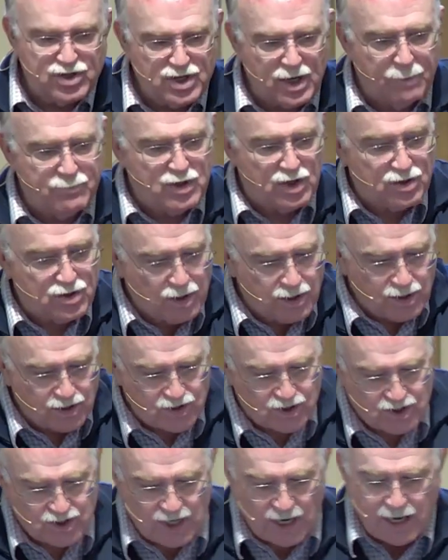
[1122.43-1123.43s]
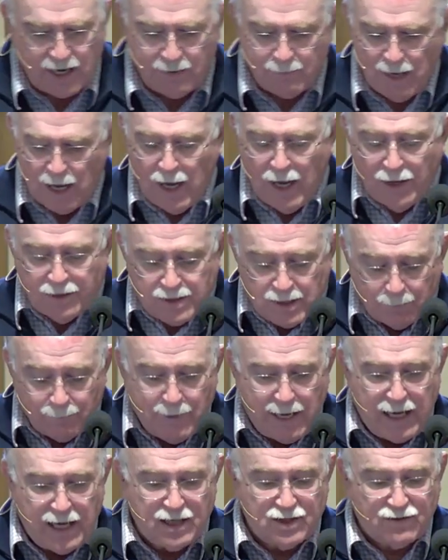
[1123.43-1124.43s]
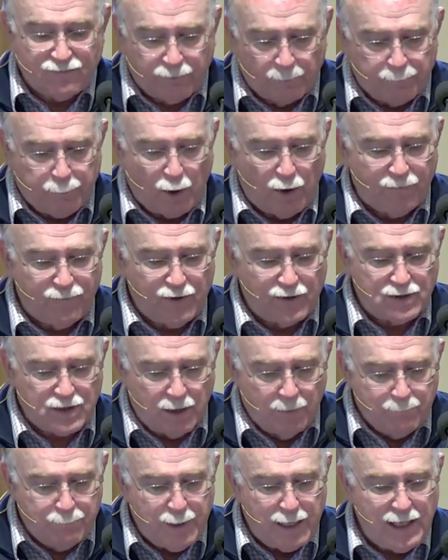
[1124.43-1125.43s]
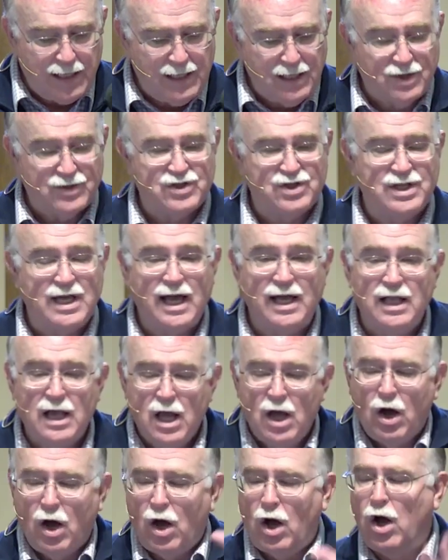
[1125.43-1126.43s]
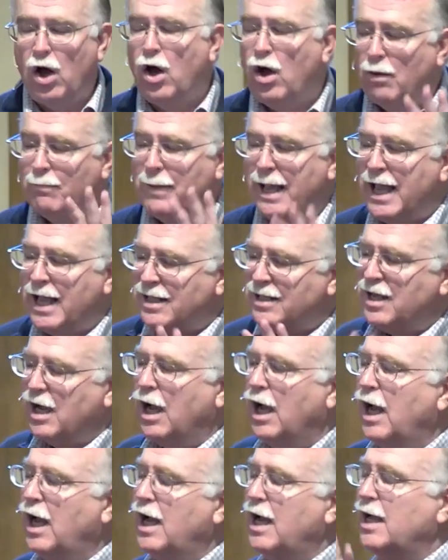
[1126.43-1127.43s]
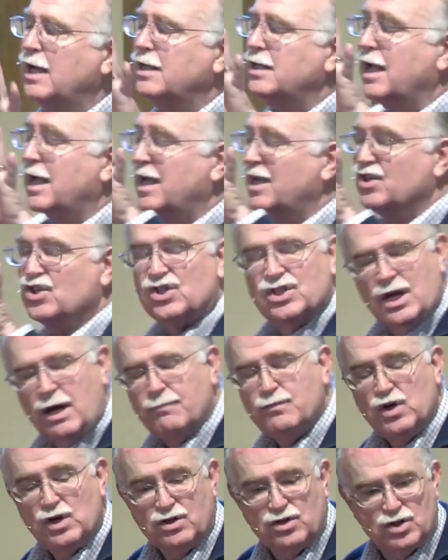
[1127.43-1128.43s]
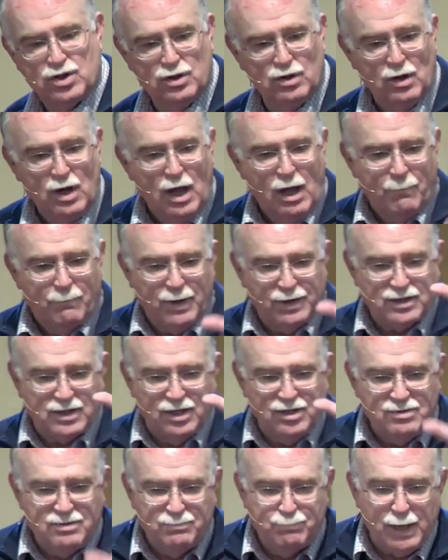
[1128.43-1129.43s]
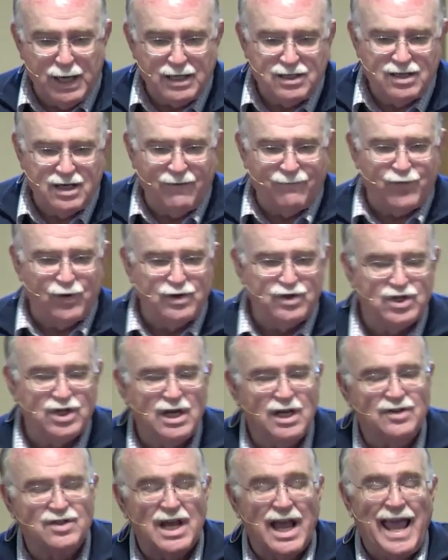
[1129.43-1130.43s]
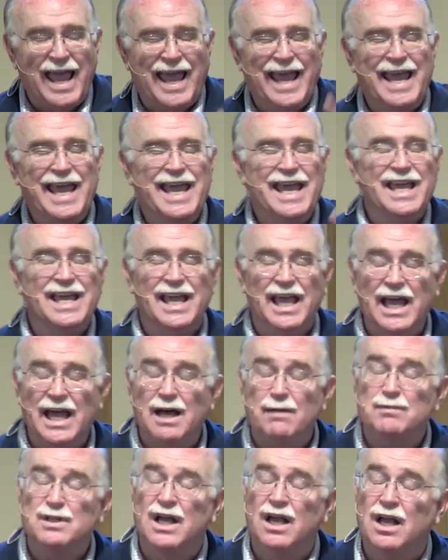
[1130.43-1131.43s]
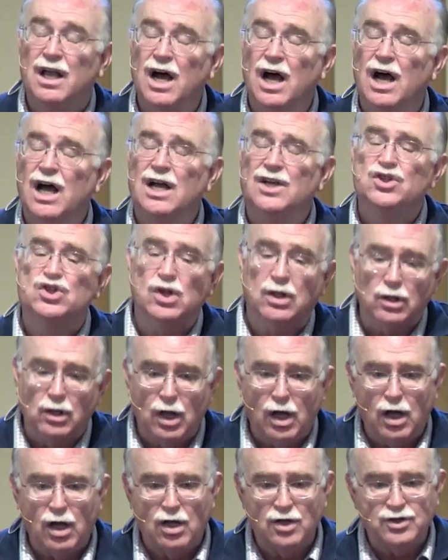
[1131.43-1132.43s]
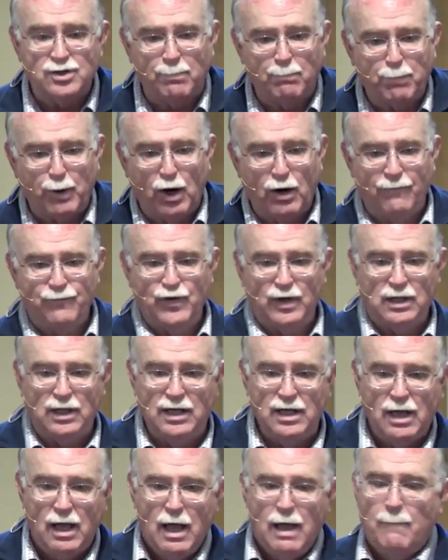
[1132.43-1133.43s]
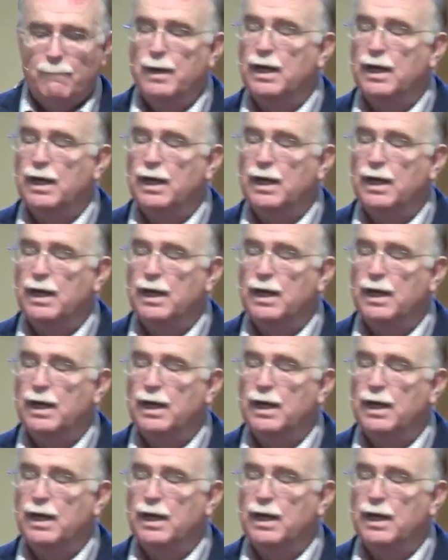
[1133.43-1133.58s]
was subject to the same demands for perfect obedience that all mankind is subject to. But the big difference is he kept God's laws perfectly